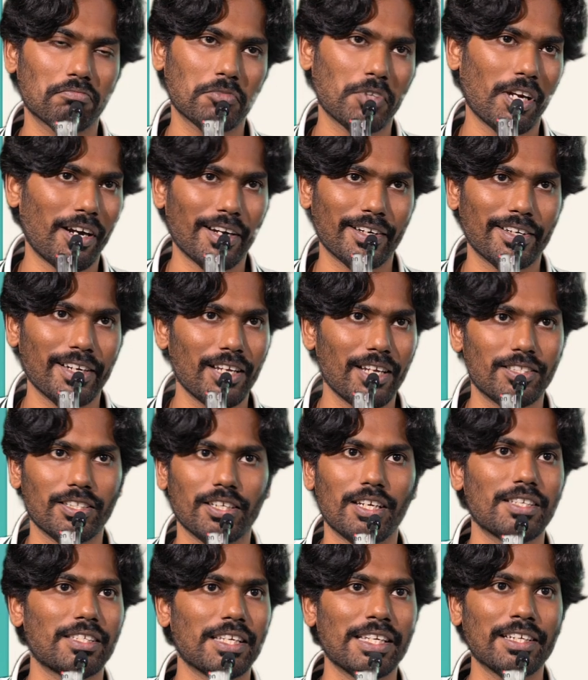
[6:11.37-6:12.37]
correct answer
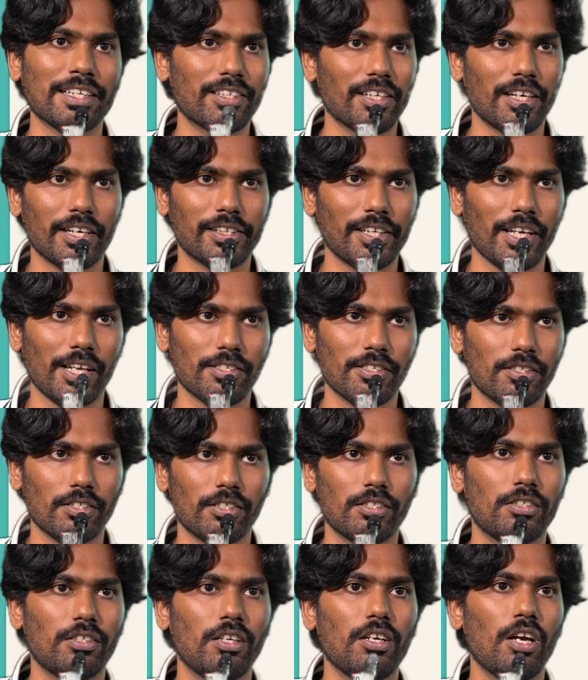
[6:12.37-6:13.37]
as incorrect
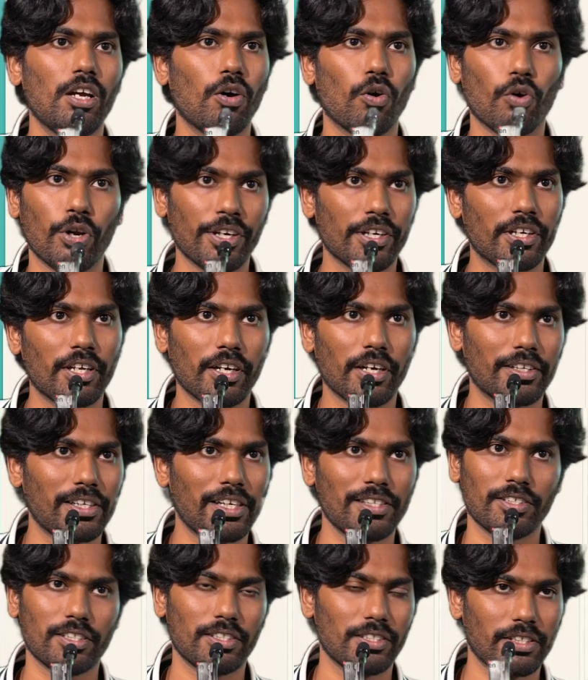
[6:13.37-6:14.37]
answer, or incorrect
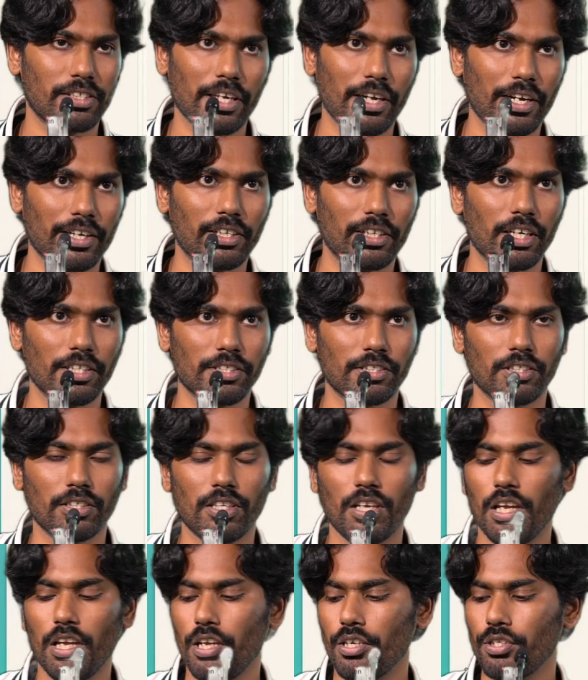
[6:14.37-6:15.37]
answer as correct answer.
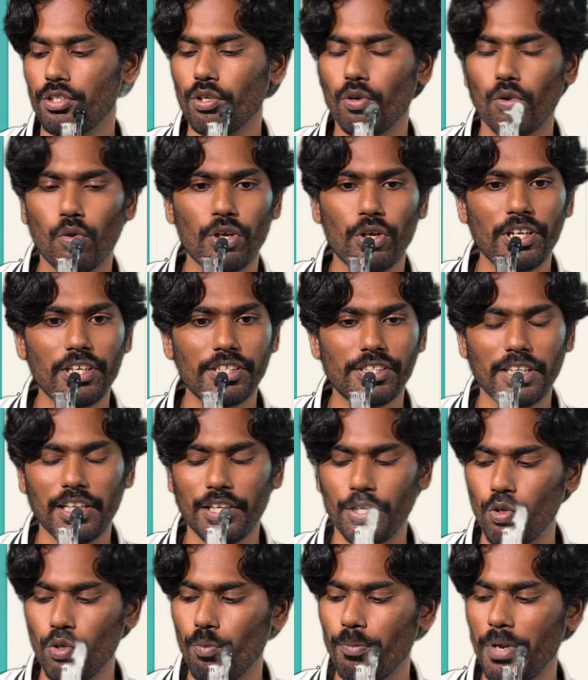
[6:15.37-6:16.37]
So initially,
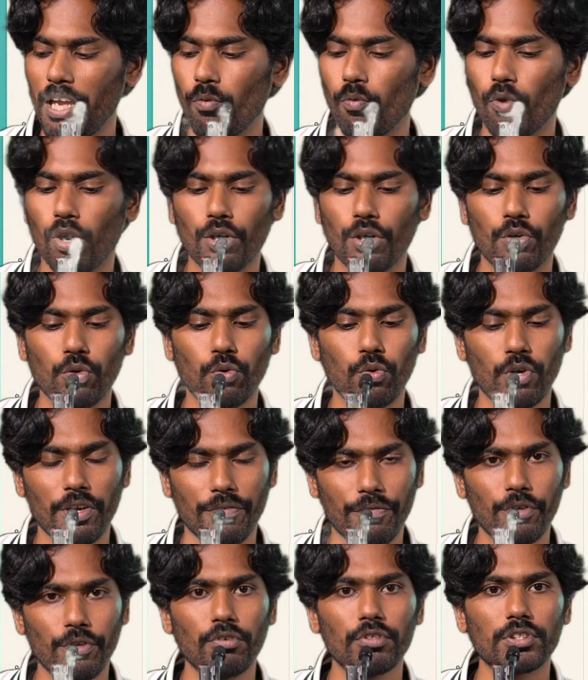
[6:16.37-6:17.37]
you may want to
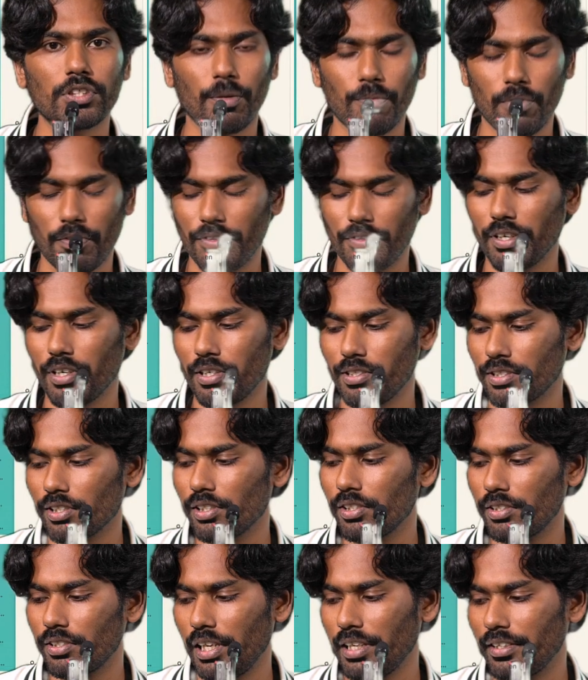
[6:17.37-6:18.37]
review some of the
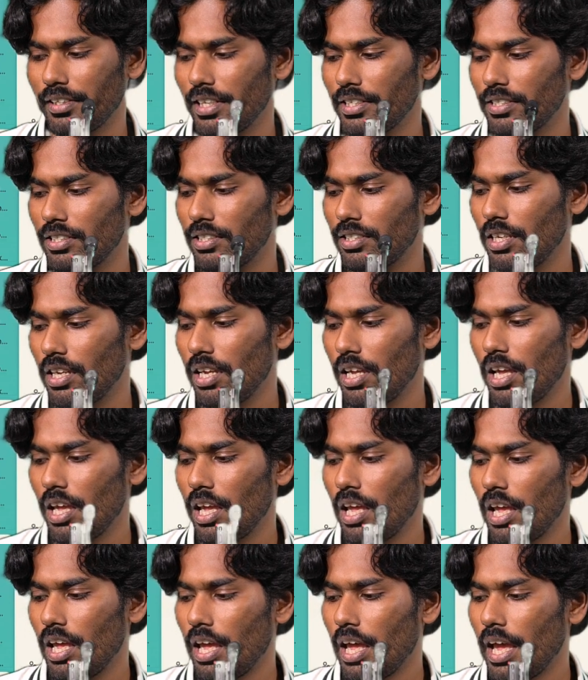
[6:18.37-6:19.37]
results like this.
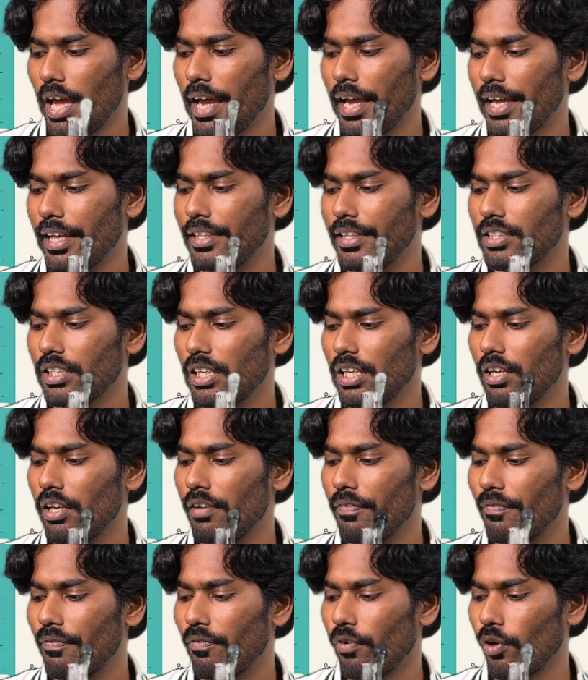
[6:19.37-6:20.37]
And if,
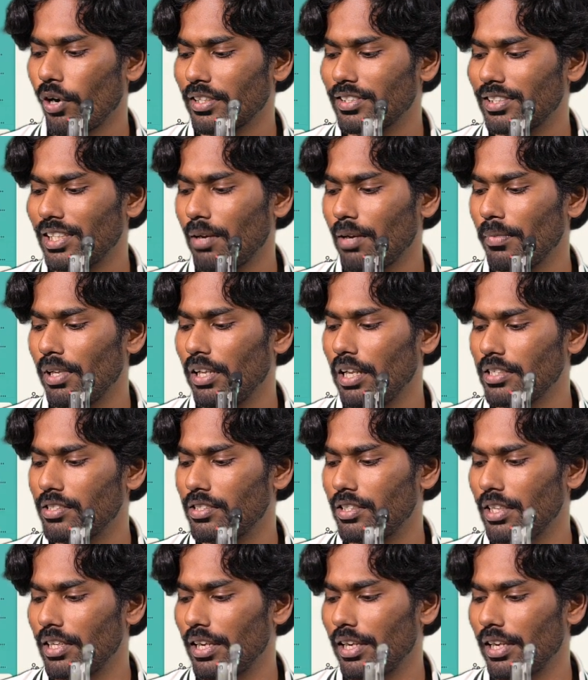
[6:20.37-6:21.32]
for example, let's